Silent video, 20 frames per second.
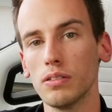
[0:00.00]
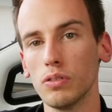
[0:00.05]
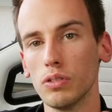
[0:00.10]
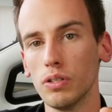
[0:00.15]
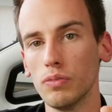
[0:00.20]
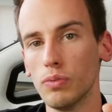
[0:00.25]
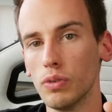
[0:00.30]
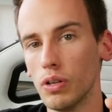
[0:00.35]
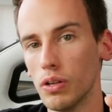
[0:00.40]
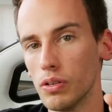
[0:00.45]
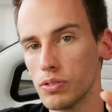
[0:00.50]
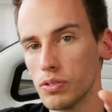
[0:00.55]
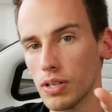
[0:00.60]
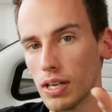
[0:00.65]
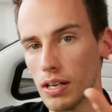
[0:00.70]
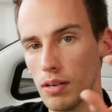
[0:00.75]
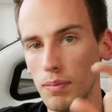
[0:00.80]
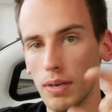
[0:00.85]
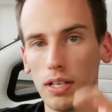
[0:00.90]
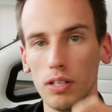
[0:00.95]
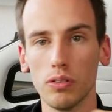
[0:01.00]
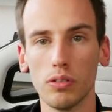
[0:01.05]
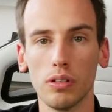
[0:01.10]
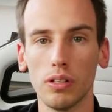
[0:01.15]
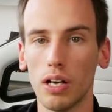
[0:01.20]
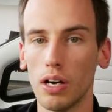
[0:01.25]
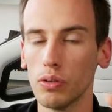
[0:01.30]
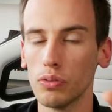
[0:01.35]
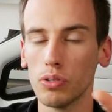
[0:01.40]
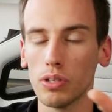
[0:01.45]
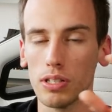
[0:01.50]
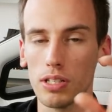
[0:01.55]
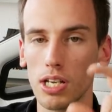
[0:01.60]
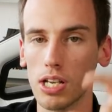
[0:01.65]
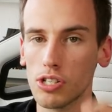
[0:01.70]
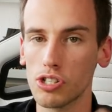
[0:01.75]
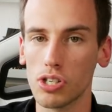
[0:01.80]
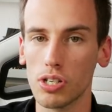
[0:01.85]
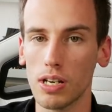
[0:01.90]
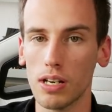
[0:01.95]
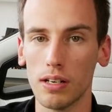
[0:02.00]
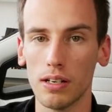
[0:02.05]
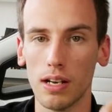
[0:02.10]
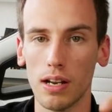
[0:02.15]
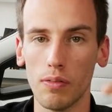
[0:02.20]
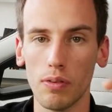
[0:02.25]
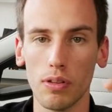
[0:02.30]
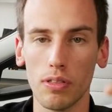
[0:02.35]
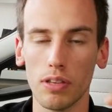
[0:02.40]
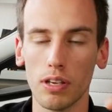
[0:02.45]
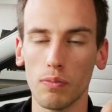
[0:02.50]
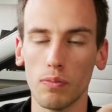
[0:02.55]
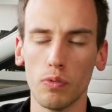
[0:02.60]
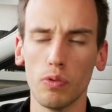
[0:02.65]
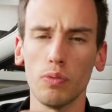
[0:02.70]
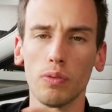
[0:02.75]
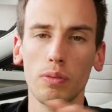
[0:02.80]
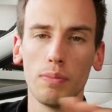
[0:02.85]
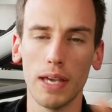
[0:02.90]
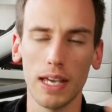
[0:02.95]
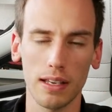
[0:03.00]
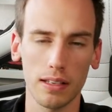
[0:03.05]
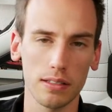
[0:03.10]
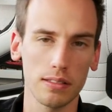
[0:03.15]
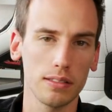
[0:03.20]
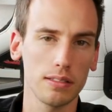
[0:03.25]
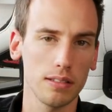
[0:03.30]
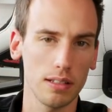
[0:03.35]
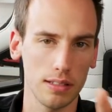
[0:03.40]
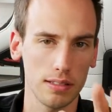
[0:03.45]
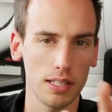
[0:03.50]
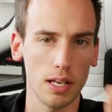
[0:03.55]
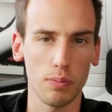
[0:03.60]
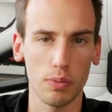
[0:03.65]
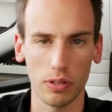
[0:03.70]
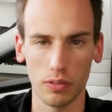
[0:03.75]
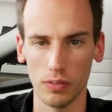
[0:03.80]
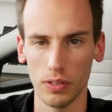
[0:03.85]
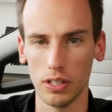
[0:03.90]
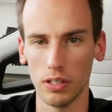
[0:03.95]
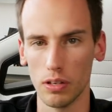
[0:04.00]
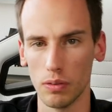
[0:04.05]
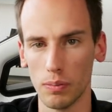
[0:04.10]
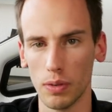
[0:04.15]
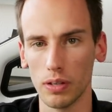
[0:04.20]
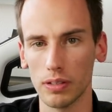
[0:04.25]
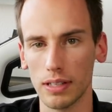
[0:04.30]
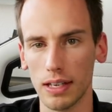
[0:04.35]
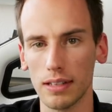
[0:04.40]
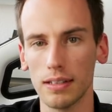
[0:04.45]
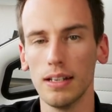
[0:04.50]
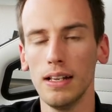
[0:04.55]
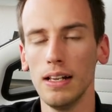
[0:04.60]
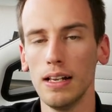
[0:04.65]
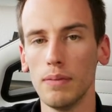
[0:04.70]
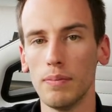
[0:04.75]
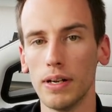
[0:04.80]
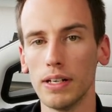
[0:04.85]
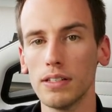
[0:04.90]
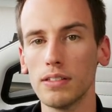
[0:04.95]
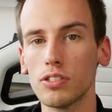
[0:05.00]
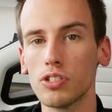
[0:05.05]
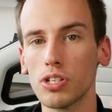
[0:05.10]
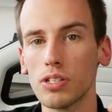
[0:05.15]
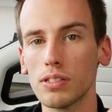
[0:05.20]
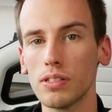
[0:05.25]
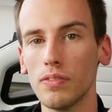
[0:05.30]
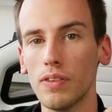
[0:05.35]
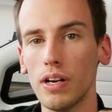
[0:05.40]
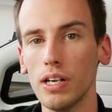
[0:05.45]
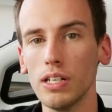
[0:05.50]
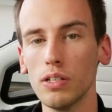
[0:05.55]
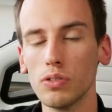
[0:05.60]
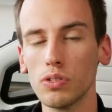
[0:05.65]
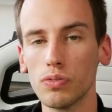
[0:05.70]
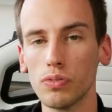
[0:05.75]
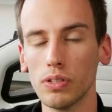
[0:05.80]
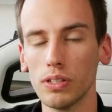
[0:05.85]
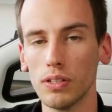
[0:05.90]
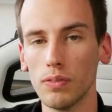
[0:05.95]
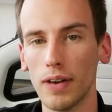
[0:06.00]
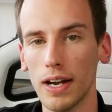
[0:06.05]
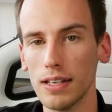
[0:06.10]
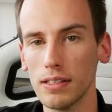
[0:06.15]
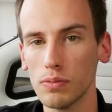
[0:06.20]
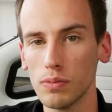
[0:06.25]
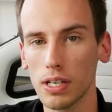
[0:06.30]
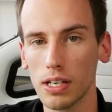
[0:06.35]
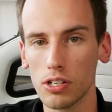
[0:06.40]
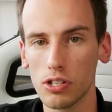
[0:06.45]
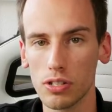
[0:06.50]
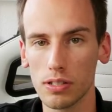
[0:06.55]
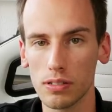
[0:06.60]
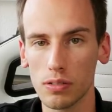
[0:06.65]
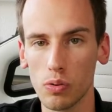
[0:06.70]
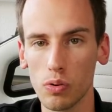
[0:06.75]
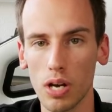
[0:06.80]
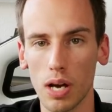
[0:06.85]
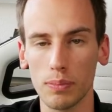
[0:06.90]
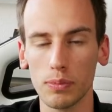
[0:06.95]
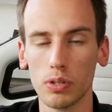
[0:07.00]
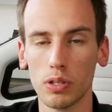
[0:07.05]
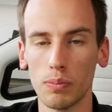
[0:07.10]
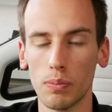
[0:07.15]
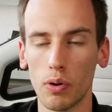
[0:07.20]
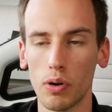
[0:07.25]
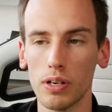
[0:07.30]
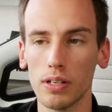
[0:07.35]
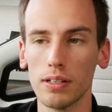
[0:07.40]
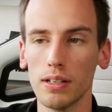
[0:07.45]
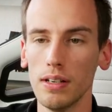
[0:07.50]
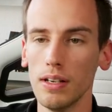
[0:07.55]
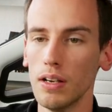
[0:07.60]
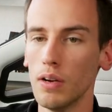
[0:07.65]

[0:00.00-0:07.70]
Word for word: So you will also get a manual how to attach it and everything. We will make a, a, separate video about that, but it's just a very useful device. We can just hook up to the board.